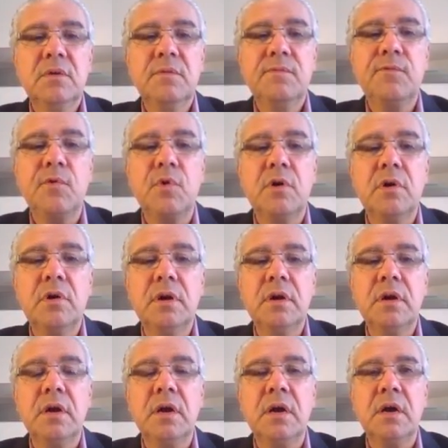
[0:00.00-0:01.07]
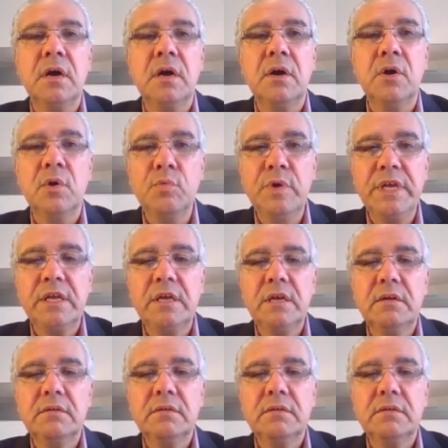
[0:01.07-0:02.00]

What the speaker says: for a week,